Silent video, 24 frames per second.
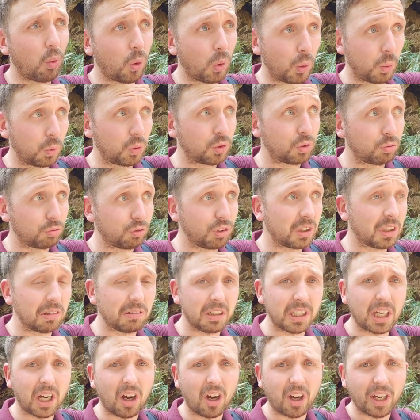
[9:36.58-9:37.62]
water was really,
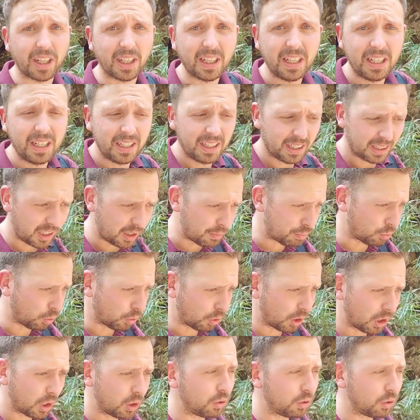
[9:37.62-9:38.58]
really high and it brought